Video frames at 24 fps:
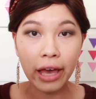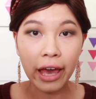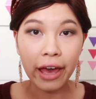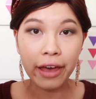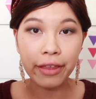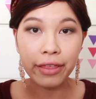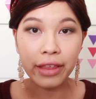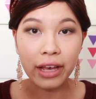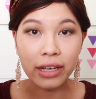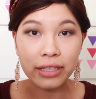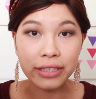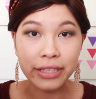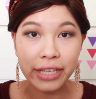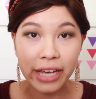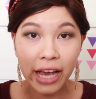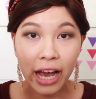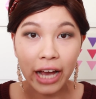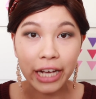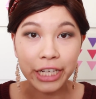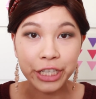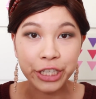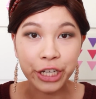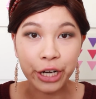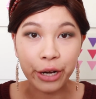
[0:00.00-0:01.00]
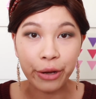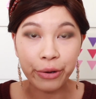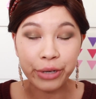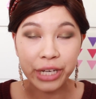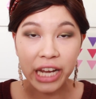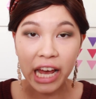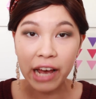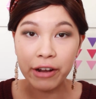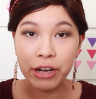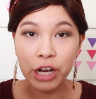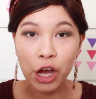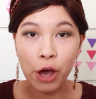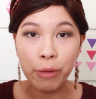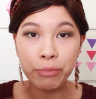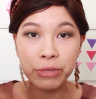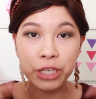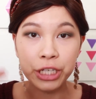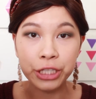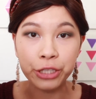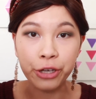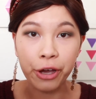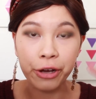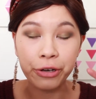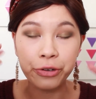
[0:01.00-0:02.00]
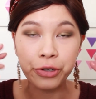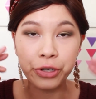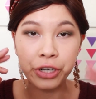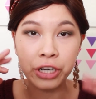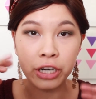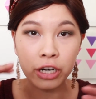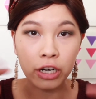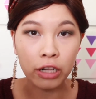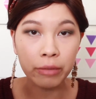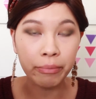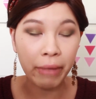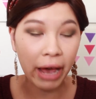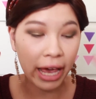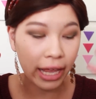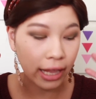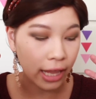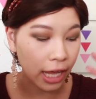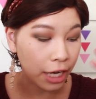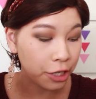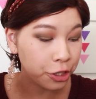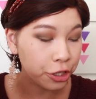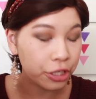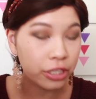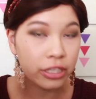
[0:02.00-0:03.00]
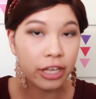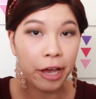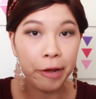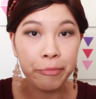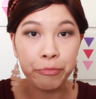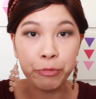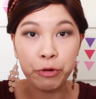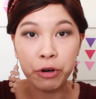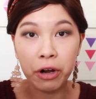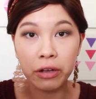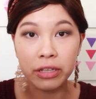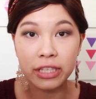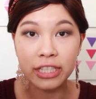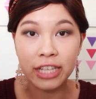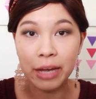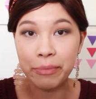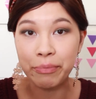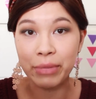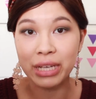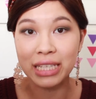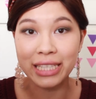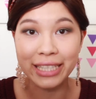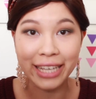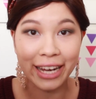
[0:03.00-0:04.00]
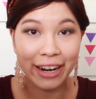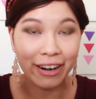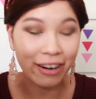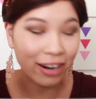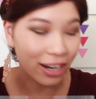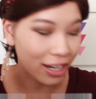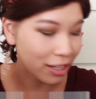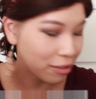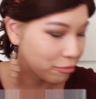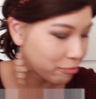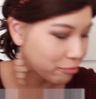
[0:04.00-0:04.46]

And that's the eyeshadow down. Now I'm just going to curl my lashes and put on some mascara.